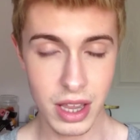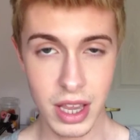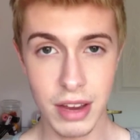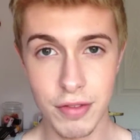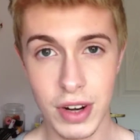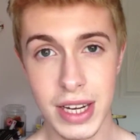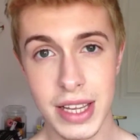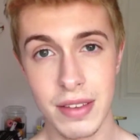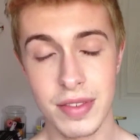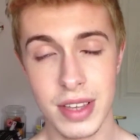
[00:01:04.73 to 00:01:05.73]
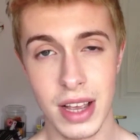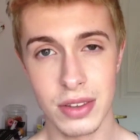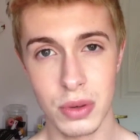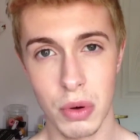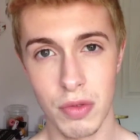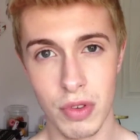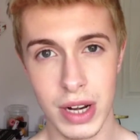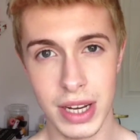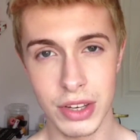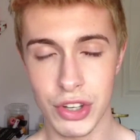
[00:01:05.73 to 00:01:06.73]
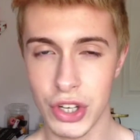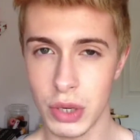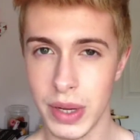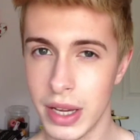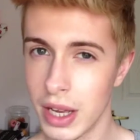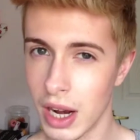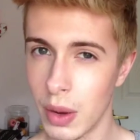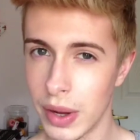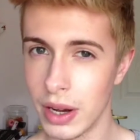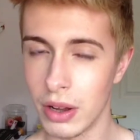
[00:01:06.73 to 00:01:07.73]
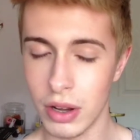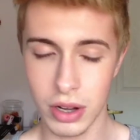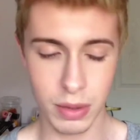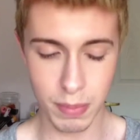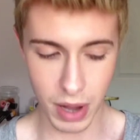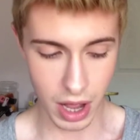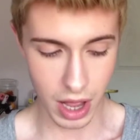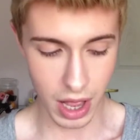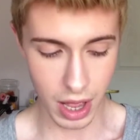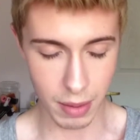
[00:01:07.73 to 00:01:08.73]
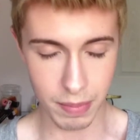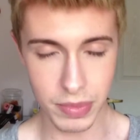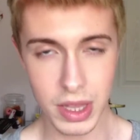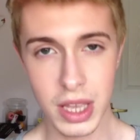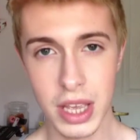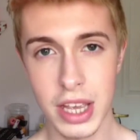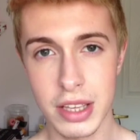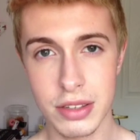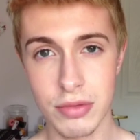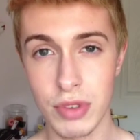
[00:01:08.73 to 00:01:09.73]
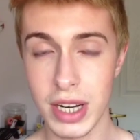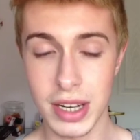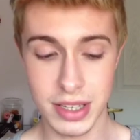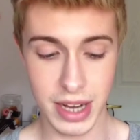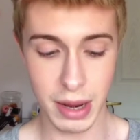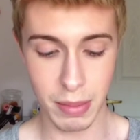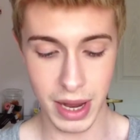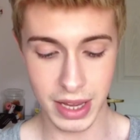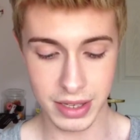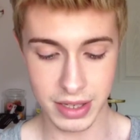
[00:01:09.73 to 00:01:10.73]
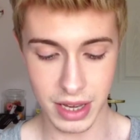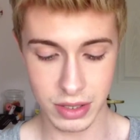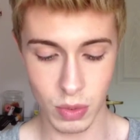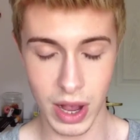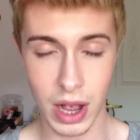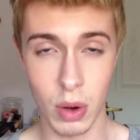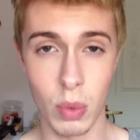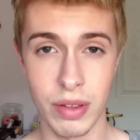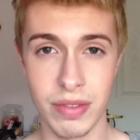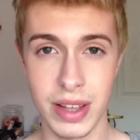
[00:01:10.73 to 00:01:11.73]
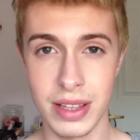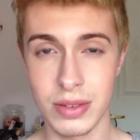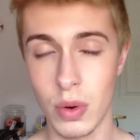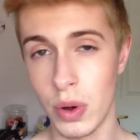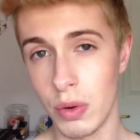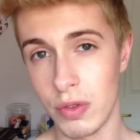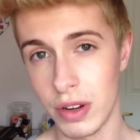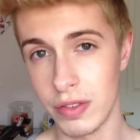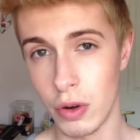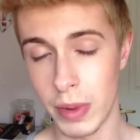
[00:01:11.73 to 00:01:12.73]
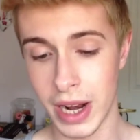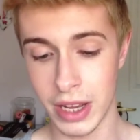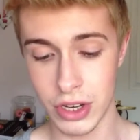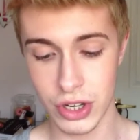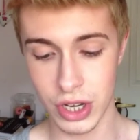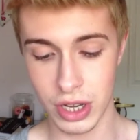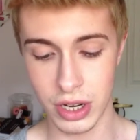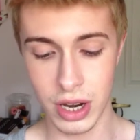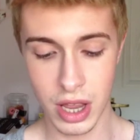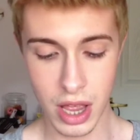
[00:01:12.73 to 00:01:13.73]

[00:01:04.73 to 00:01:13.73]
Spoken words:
It really gives that sort of really dewy glowy look, but it's really going to stay in place as well with its oil-free formulation.